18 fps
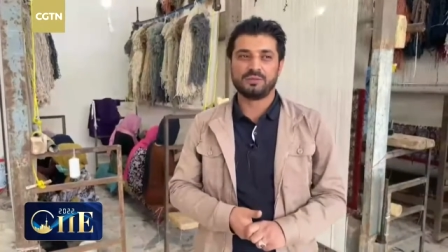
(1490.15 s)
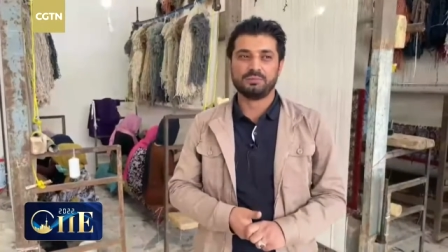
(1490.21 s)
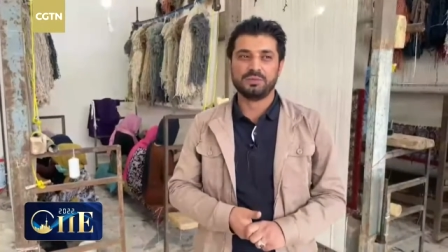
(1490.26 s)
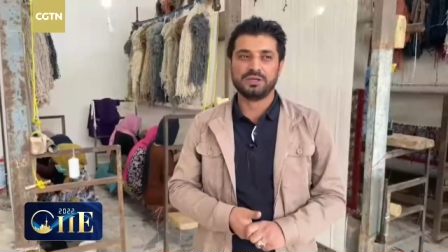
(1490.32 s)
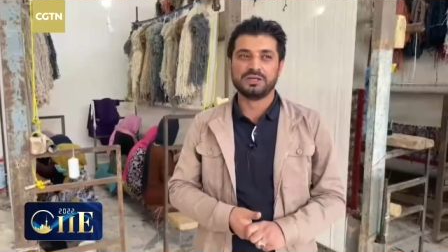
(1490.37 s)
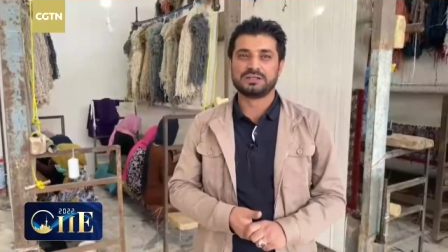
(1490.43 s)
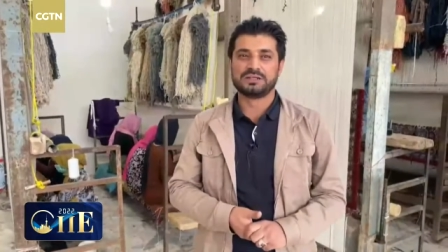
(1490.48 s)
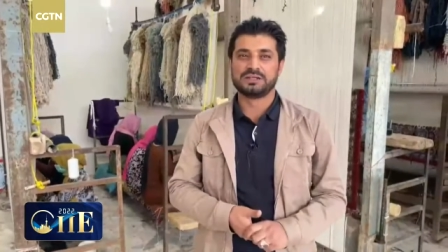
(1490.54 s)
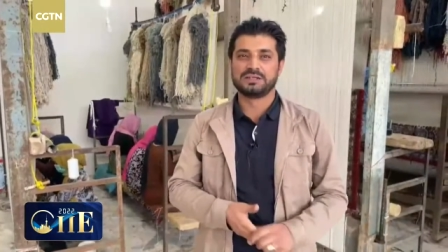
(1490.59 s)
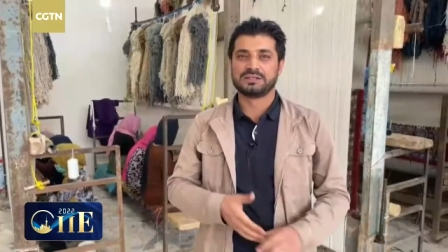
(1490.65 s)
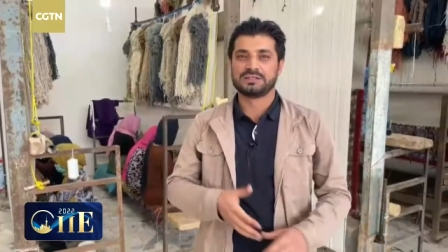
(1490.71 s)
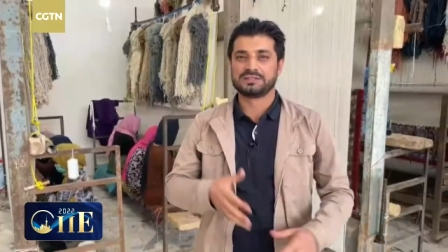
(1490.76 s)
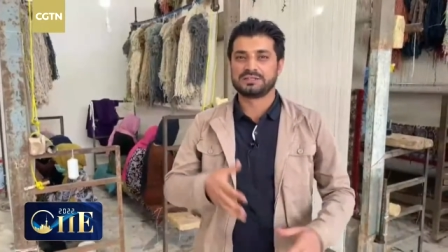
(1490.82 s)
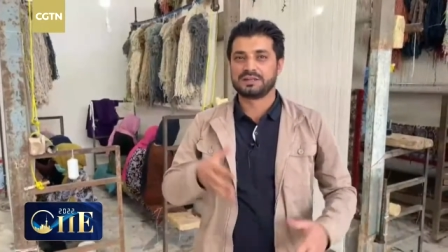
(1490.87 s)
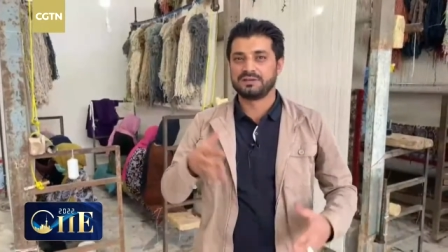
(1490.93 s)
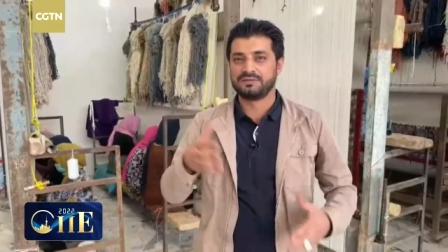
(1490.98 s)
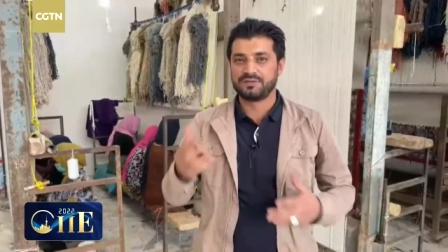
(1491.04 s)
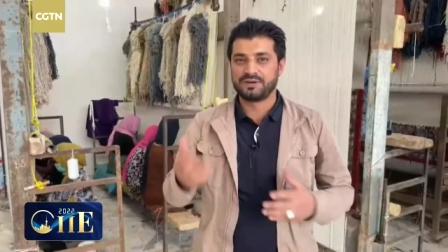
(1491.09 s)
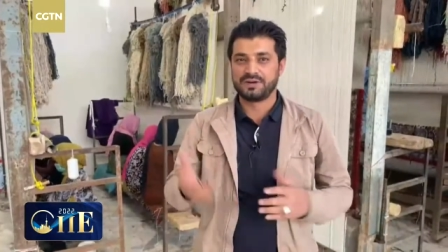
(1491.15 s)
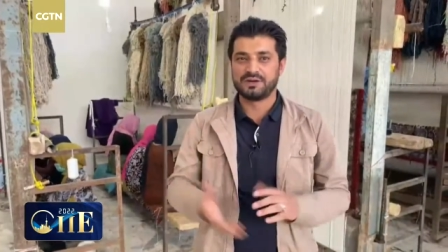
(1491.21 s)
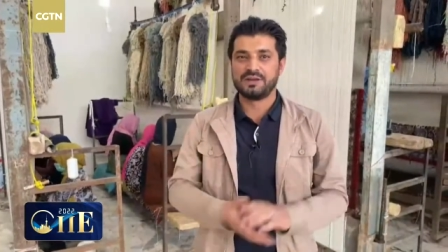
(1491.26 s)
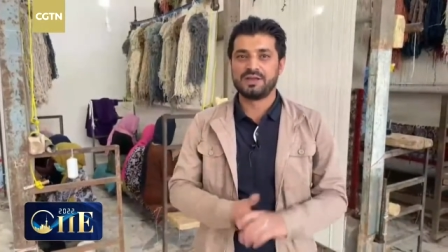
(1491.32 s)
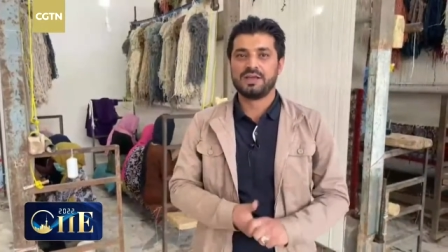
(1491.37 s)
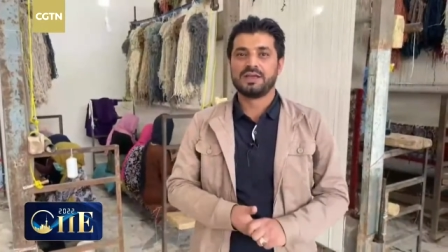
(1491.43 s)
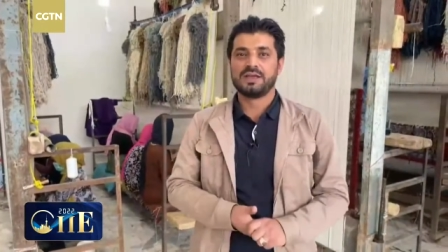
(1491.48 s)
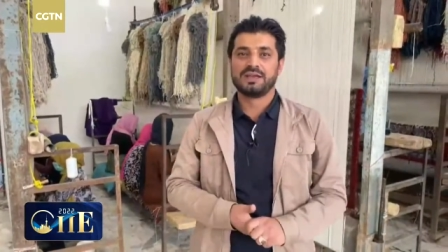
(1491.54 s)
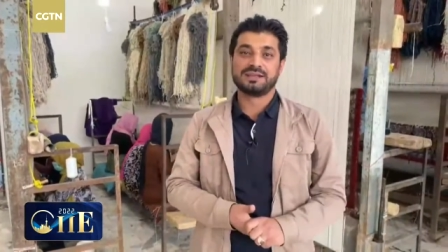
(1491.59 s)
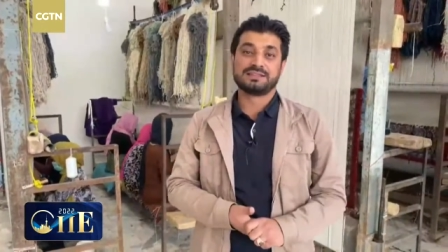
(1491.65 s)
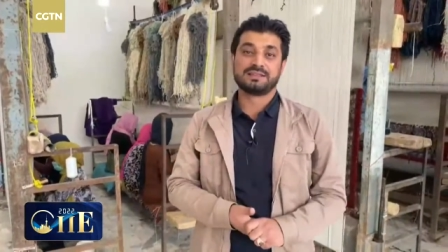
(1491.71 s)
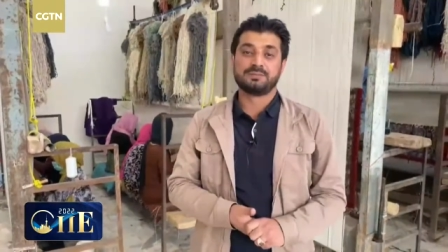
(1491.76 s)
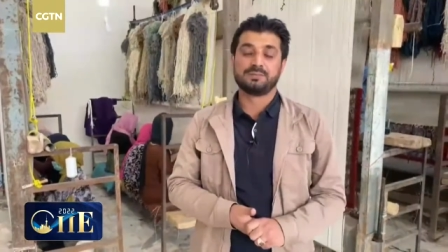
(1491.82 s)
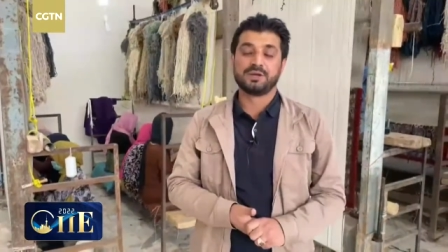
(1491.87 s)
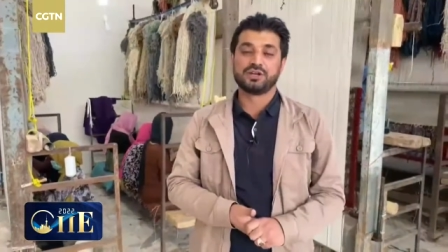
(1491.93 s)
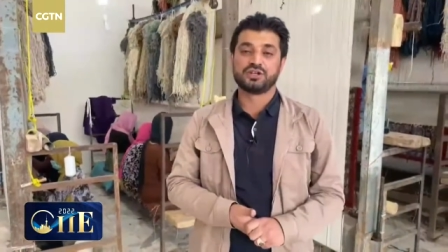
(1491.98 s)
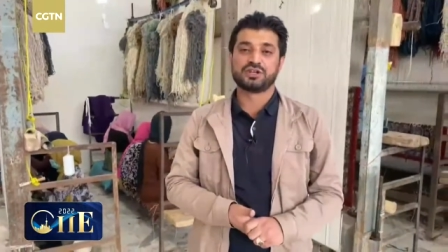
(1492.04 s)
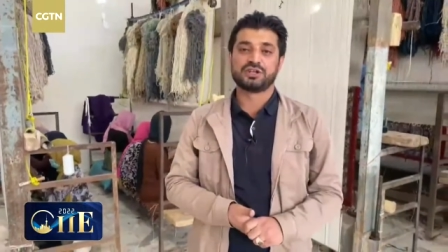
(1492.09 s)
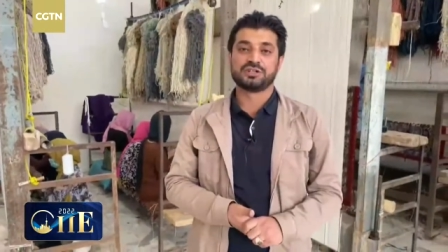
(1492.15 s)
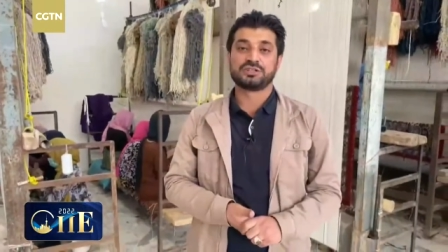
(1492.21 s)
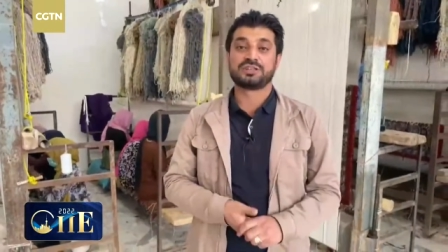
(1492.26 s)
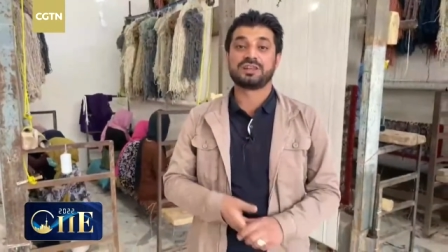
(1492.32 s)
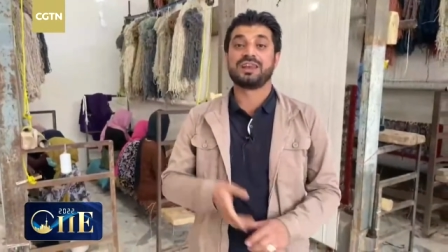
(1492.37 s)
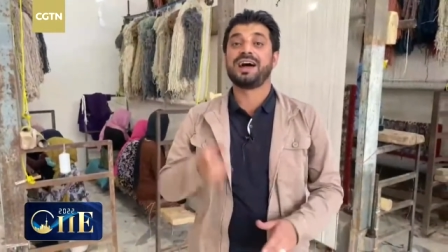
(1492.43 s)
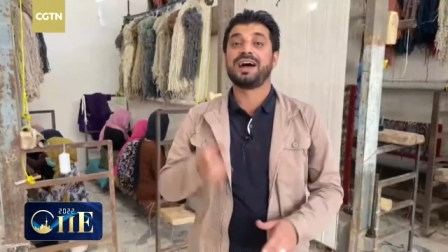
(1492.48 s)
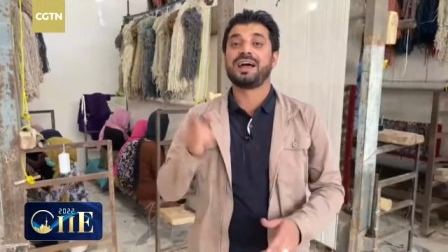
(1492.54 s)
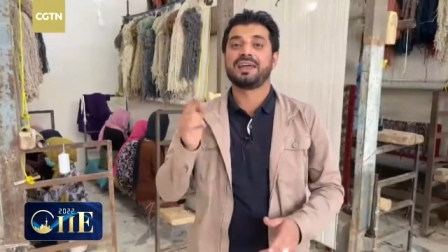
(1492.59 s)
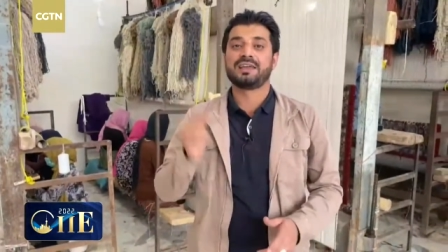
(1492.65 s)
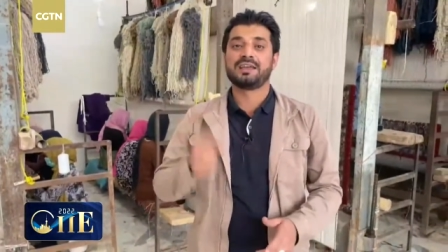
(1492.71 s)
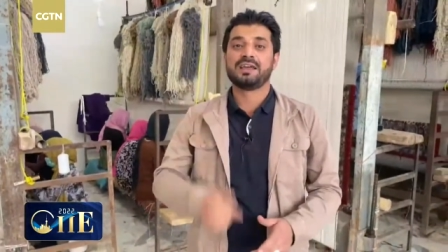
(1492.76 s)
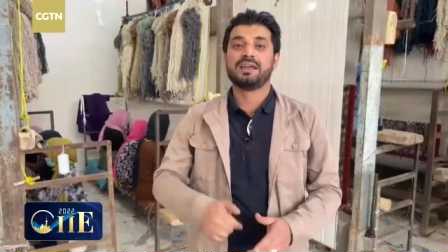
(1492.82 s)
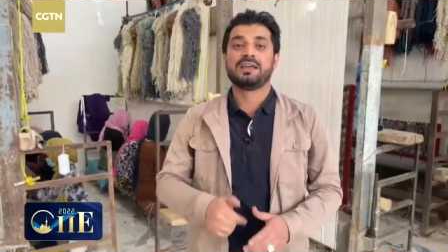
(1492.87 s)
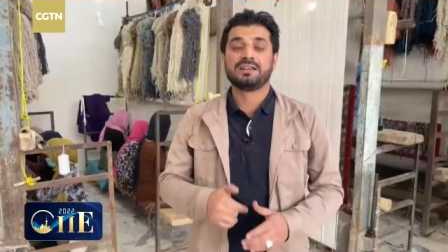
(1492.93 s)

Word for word: meetings, different exhibitions like